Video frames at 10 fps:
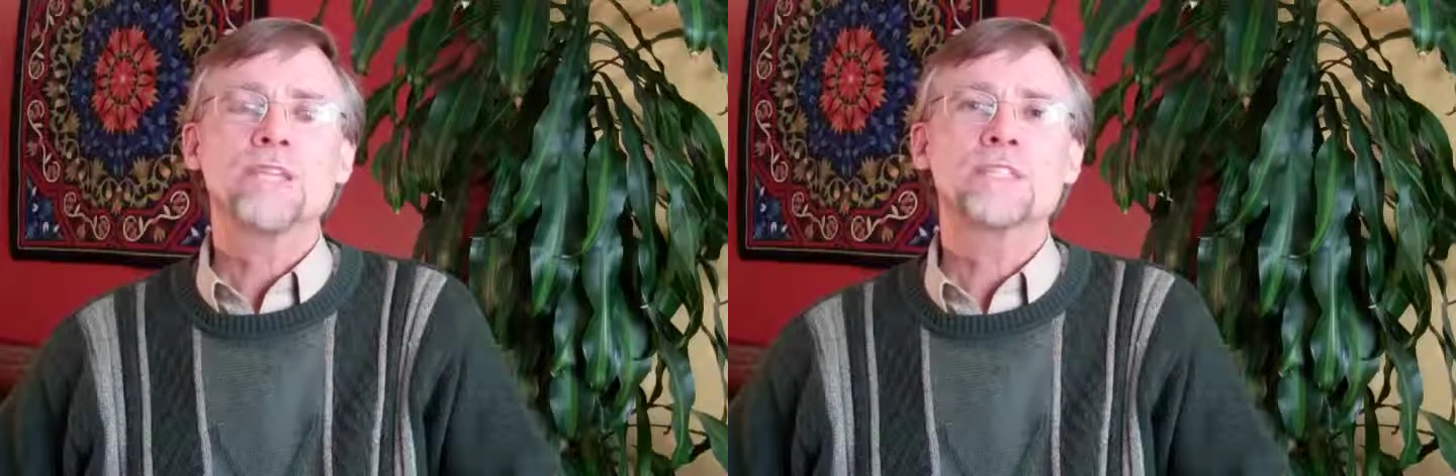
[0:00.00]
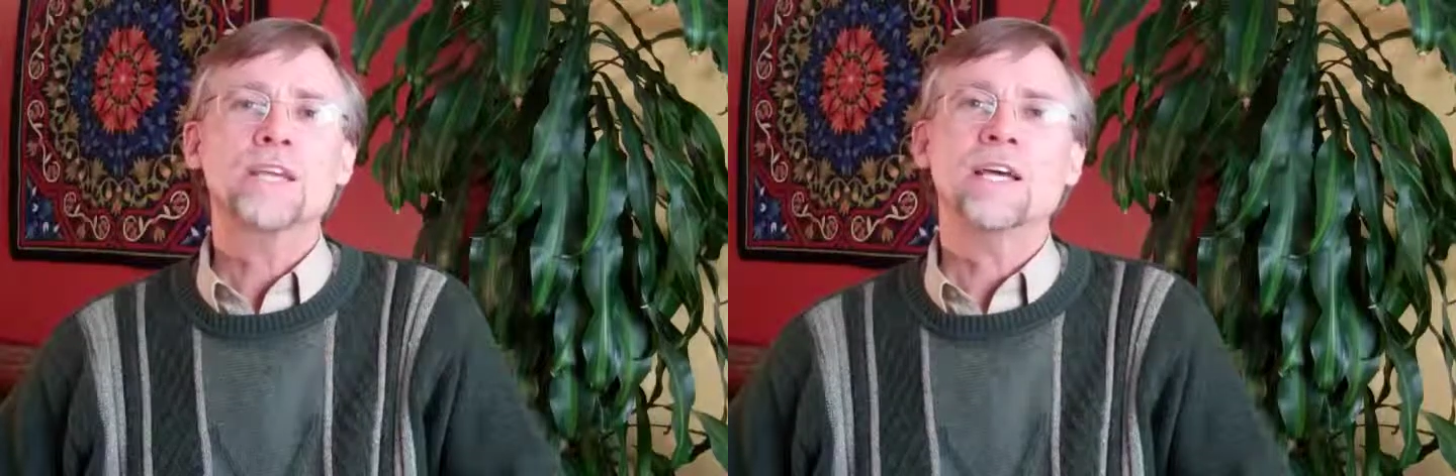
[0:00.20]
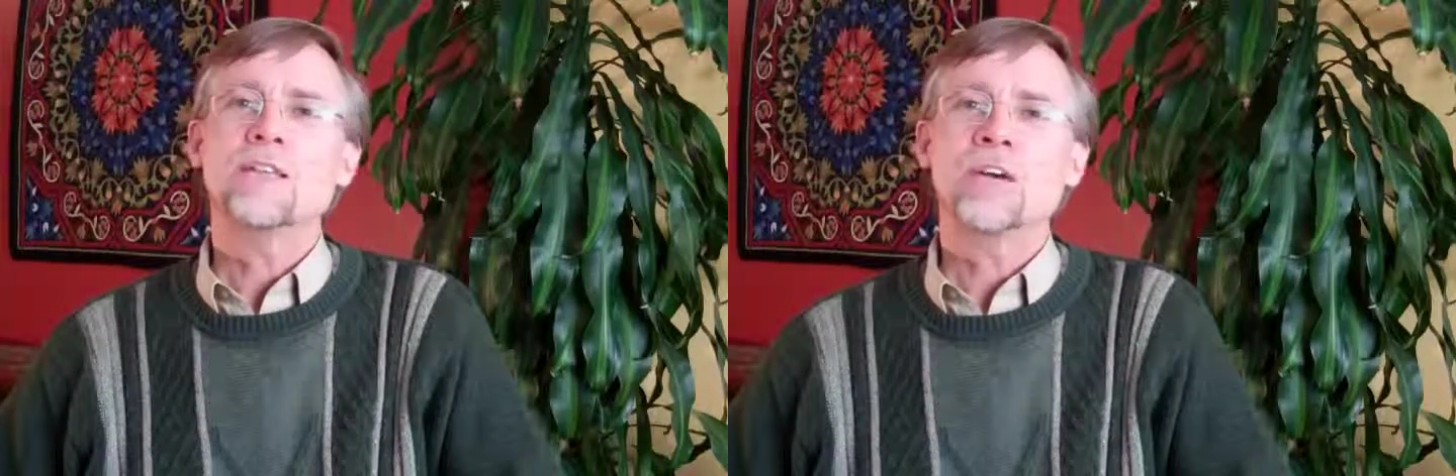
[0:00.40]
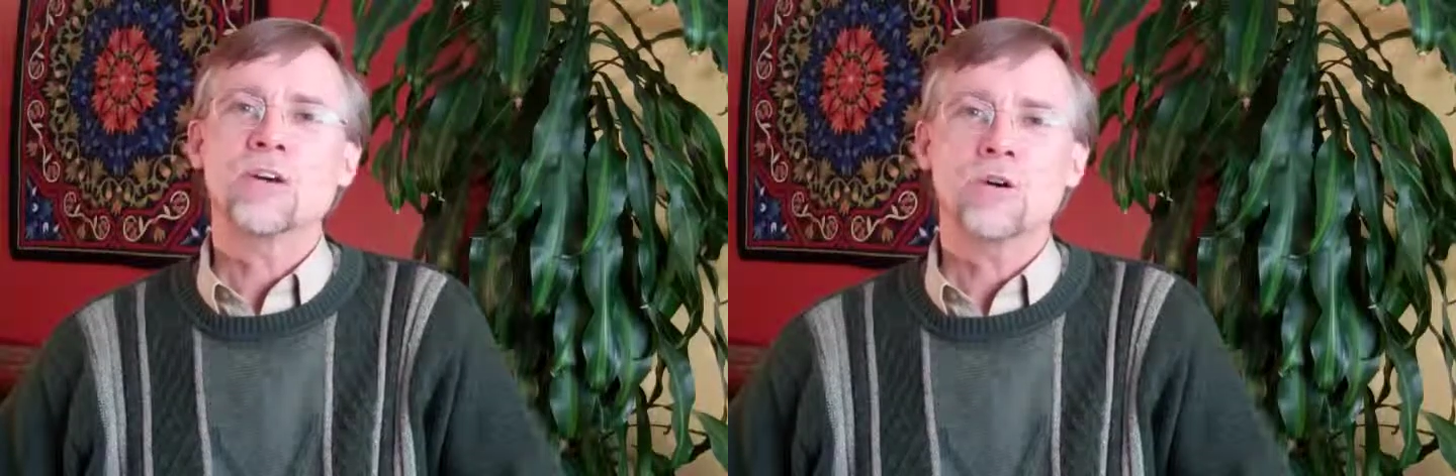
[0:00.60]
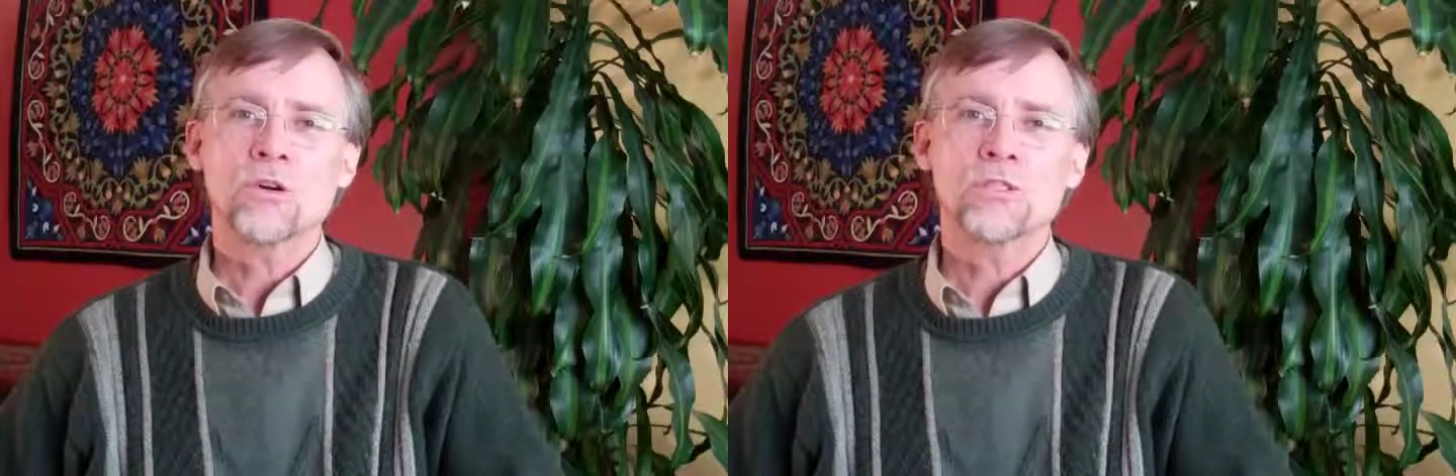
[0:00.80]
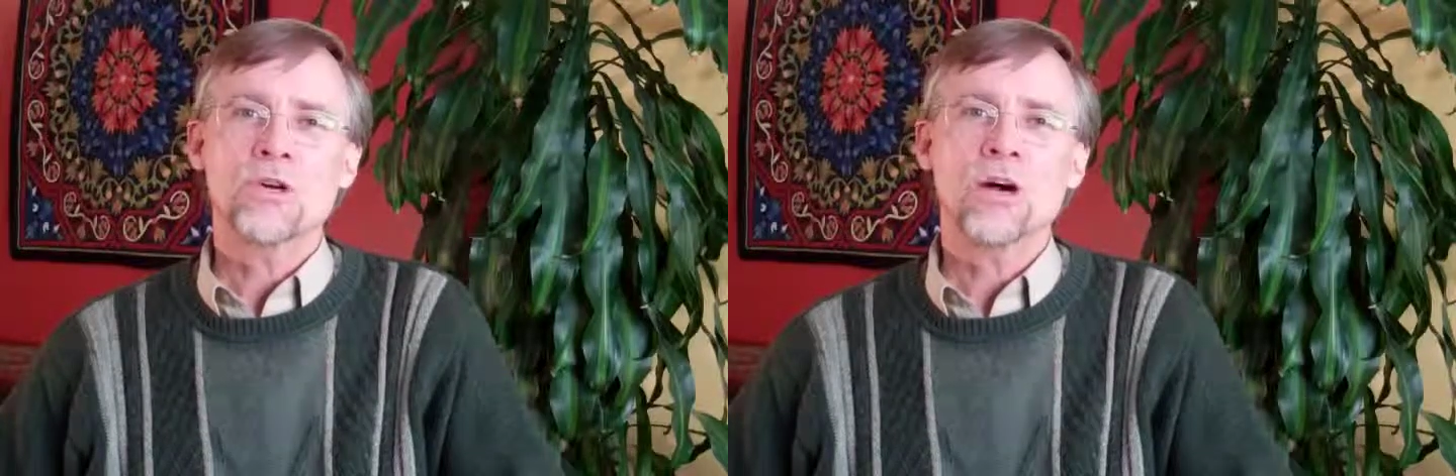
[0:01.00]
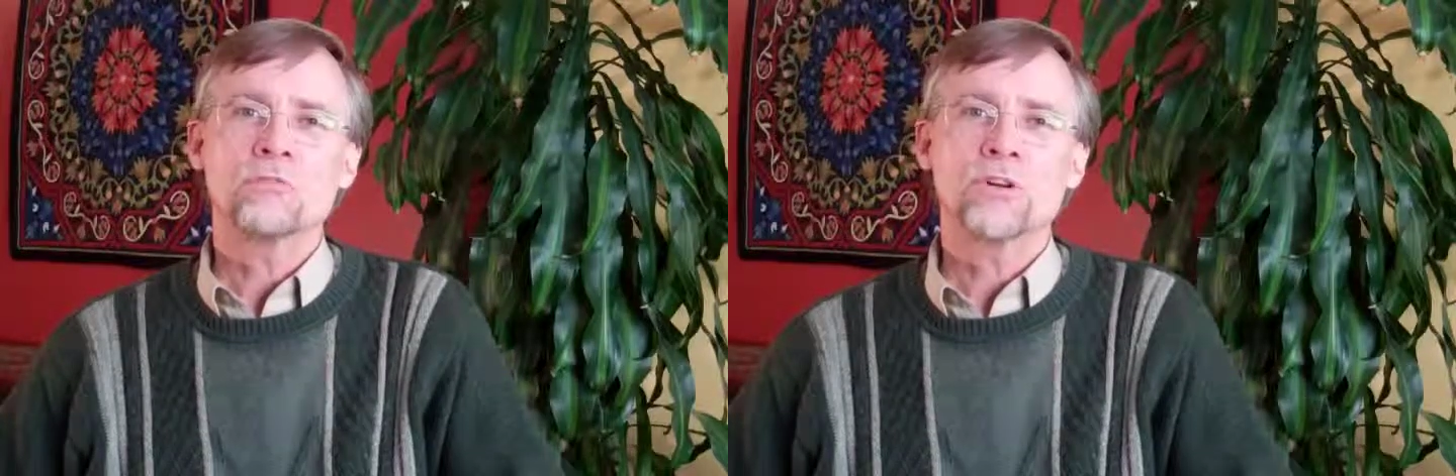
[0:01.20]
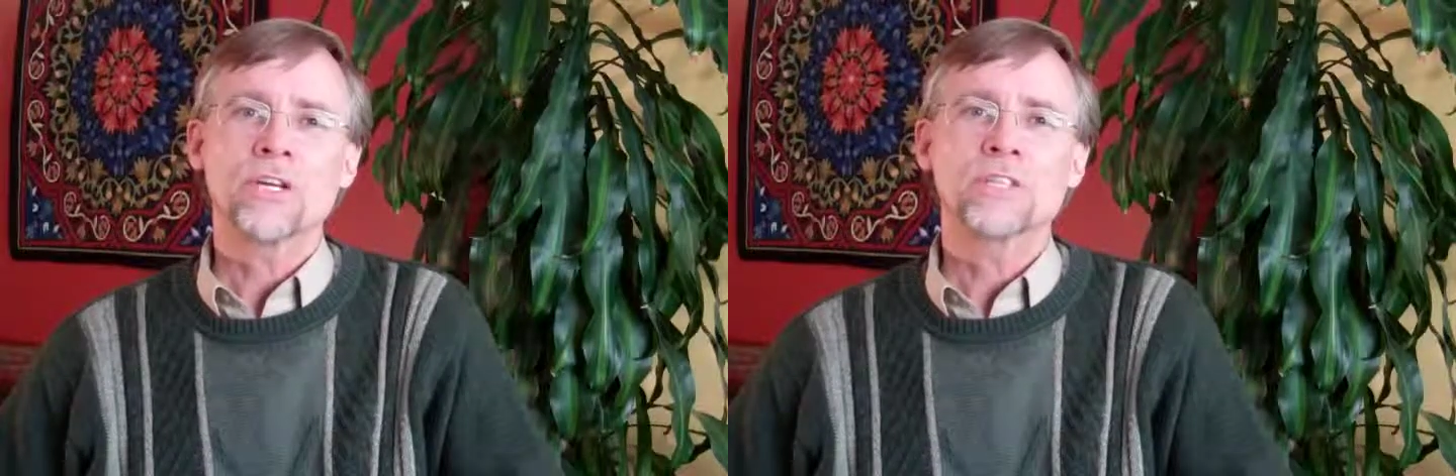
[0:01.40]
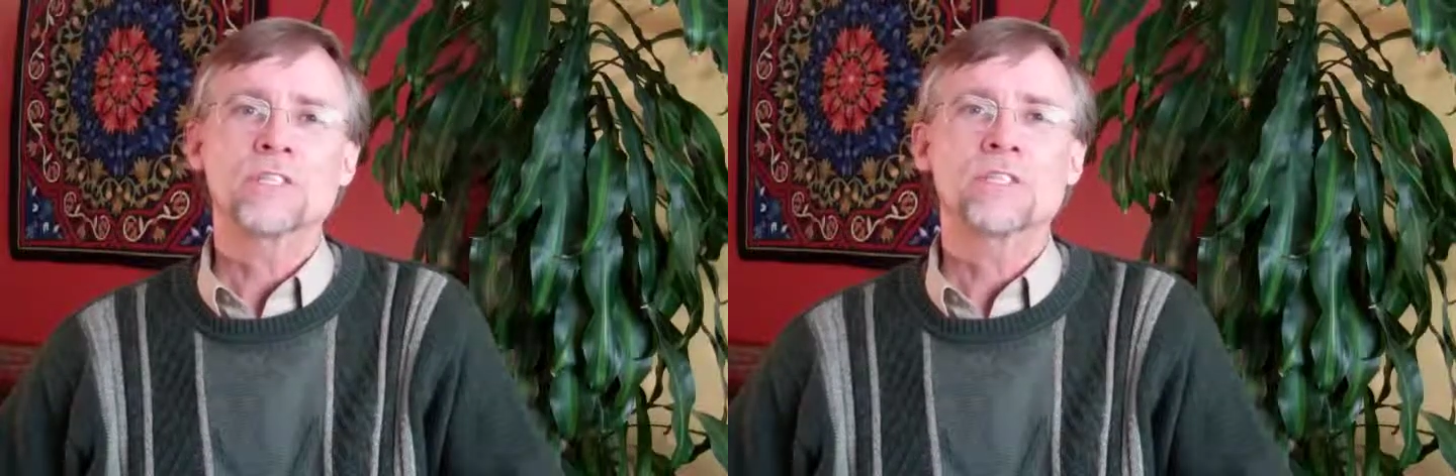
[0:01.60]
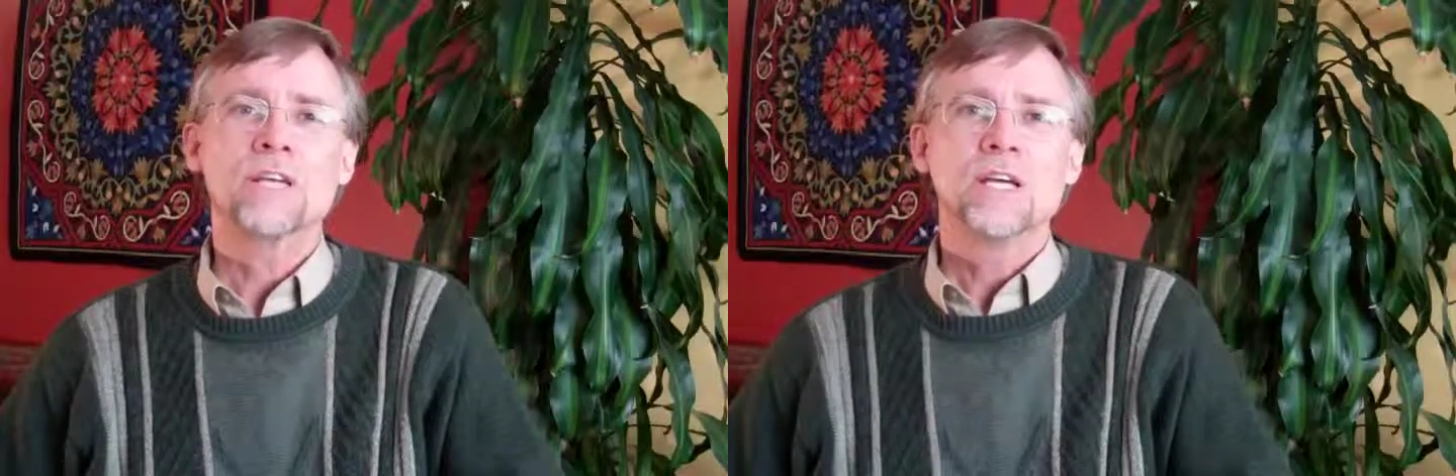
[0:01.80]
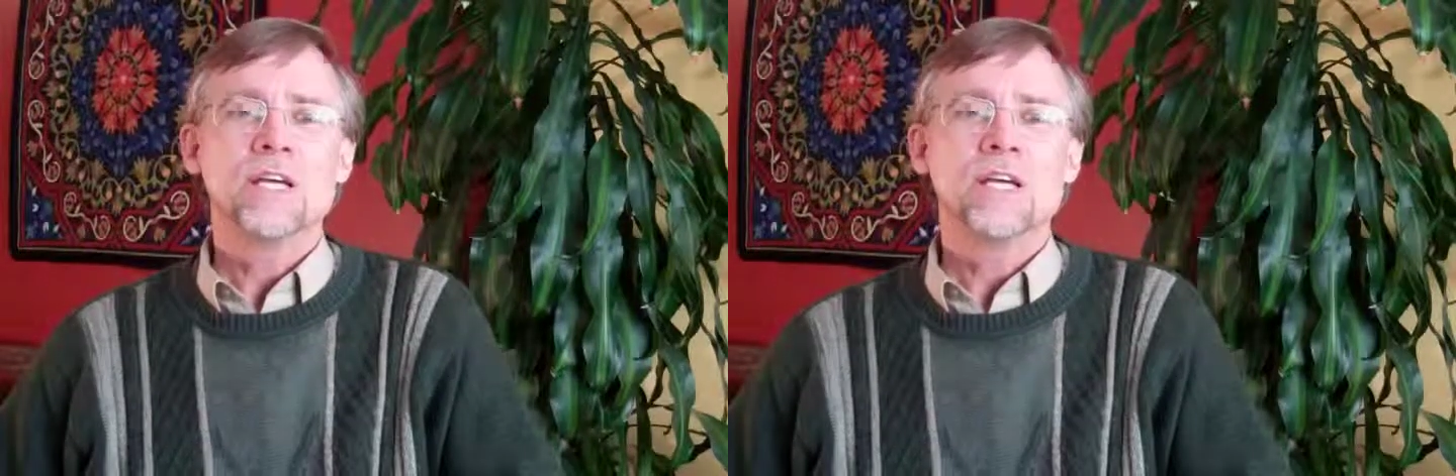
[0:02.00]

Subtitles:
peace in their course offerings,